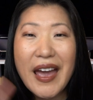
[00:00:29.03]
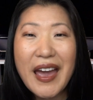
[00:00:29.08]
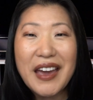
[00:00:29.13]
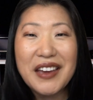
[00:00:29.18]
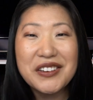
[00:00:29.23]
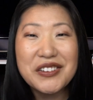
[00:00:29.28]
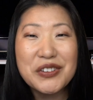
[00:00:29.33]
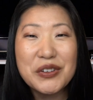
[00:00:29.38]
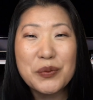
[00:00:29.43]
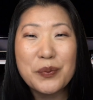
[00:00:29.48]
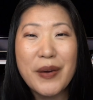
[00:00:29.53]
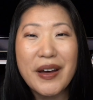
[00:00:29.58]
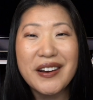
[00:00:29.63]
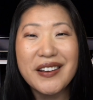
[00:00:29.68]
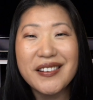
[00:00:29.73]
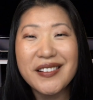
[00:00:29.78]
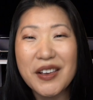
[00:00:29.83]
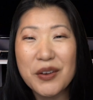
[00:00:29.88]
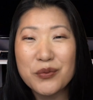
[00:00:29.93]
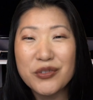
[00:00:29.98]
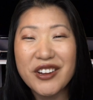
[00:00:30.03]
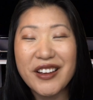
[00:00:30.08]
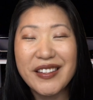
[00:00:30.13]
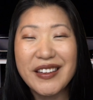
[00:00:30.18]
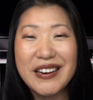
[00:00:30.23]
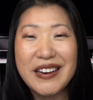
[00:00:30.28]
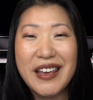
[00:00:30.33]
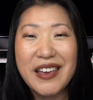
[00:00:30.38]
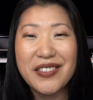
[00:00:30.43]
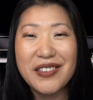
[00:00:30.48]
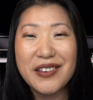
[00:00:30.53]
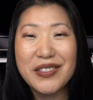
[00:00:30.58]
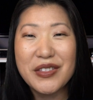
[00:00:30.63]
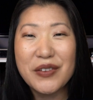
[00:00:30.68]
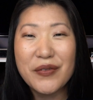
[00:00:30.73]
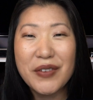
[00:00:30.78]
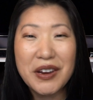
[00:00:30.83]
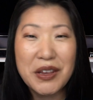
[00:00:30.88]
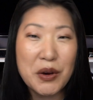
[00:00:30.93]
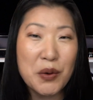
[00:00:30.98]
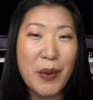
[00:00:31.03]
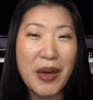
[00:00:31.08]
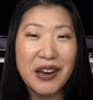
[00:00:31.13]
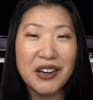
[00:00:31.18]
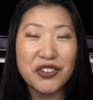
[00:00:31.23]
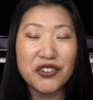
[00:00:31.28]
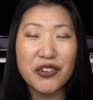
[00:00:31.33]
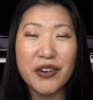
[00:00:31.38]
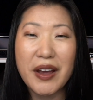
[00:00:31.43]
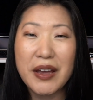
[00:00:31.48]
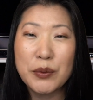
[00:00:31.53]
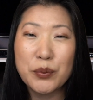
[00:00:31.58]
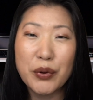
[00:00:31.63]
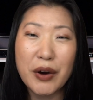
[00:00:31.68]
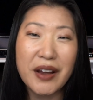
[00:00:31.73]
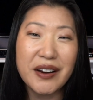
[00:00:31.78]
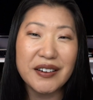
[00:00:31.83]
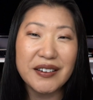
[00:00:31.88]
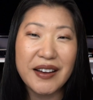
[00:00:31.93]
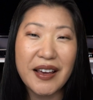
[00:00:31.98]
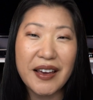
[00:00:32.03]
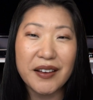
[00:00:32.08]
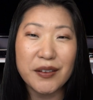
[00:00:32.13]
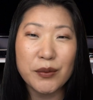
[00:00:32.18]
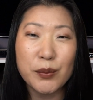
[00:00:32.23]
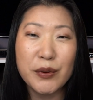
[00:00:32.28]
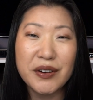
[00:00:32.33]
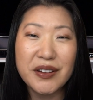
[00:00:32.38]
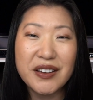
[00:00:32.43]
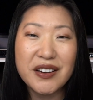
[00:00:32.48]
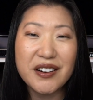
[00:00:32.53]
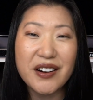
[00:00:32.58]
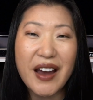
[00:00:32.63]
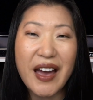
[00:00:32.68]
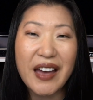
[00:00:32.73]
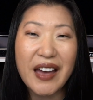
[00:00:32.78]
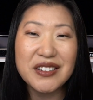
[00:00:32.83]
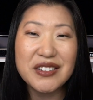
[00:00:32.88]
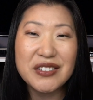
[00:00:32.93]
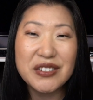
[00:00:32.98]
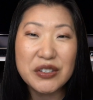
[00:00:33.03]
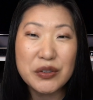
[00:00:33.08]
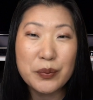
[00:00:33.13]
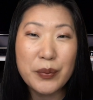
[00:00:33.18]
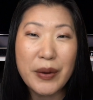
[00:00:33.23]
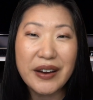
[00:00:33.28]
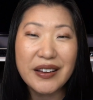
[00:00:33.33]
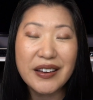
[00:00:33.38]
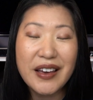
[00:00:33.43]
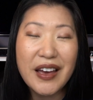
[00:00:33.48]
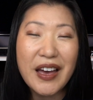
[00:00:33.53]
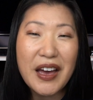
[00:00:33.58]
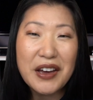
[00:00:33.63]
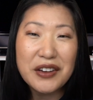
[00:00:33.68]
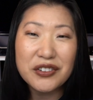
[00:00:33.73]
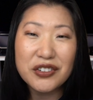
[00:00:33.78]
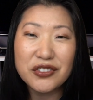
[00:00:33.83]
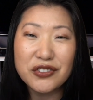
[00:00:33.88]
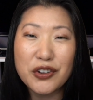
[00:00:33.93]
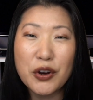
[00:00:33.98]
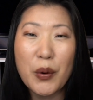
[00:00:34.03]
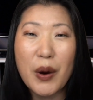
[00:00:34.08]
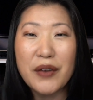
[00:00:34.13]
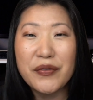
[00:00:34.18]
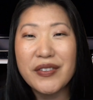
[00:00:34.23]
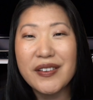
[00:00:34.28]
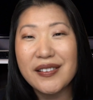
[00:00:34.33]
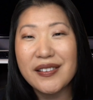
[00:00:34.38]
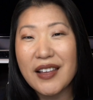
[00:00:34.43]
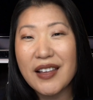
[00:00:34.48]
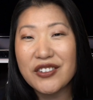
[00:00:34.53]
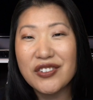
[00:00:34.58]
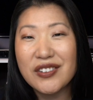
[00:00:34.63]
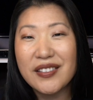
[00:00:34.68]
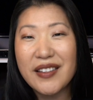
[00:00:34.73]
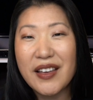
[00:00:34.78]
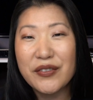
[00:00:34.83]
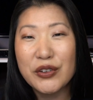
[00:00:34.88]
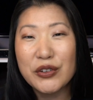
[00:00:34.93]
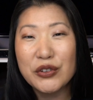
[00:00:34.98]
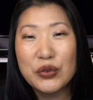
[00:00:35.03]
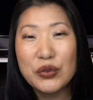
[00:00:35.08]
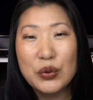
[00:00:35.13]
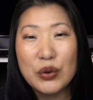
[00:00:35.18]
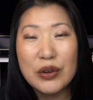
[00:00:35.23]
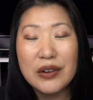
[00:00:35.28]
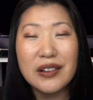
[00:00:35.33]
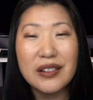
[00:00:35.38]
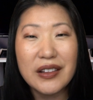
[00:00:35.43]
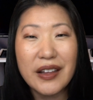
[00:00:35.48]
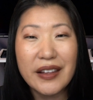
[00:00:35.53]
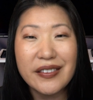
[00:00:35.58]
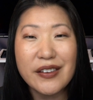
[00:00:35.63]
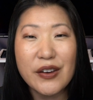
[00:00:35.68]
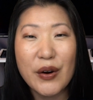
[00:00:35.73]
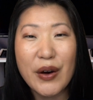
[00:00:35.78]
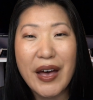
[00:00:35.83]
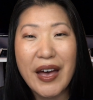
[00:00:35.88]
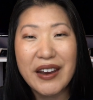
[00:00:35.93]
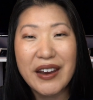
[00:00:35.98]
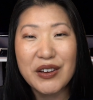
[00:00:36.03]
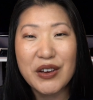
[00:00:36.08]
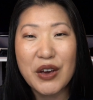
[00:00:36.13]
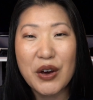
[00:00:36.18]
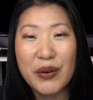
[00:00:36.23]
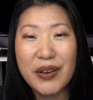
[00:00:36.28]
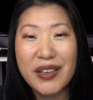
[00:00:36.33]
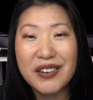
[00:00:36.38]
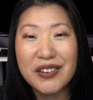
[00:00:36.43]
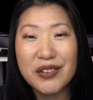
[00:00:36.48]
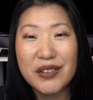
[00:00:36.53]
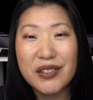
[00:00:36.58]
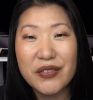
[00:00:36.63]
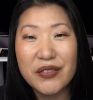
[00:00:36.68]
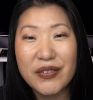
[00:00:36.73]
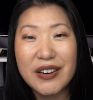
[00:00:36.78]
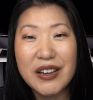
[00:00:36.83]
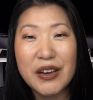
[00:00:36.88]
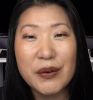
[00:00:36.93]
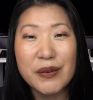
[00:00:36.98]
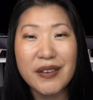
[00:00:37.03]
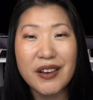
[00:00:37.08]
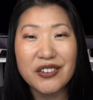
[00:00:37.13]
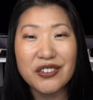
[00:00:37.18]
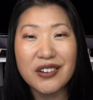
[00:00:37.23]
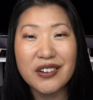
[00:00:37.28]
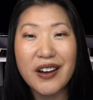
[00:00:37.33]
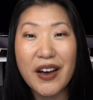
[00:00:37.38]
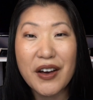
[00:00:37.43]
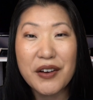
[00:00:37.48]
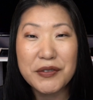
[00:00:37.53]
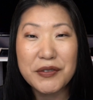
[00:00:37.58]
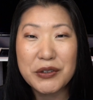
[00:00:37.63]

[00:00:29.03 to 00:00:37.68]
Hey, Tube Buddies, I'm Shelly Nathan, the video manager and product expert here at TubeBuddy. To show off this legend level tool, let's go ahead and go into the video section of